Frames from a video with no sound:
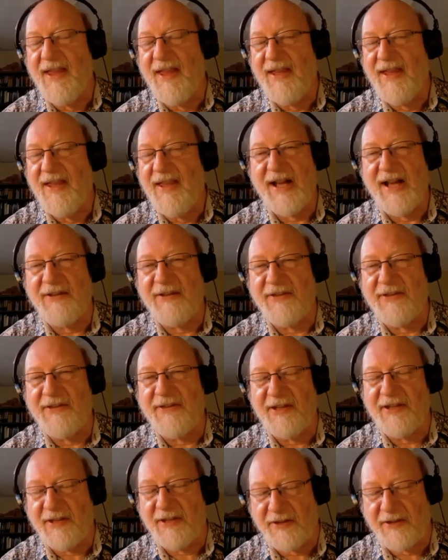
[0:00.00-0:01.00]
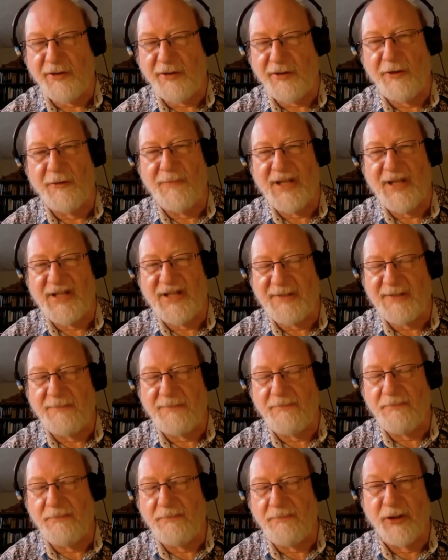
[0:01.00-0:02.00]
I think the term is
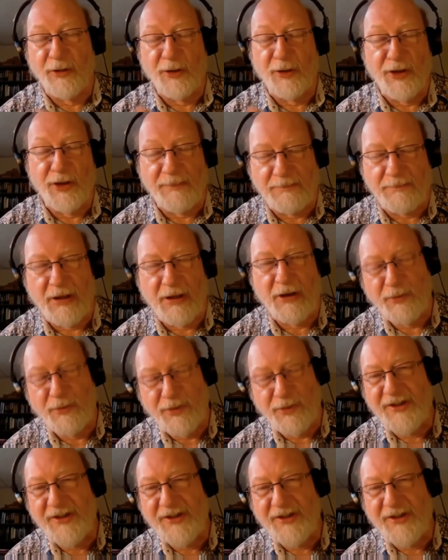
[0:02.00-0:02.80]
pluripotent.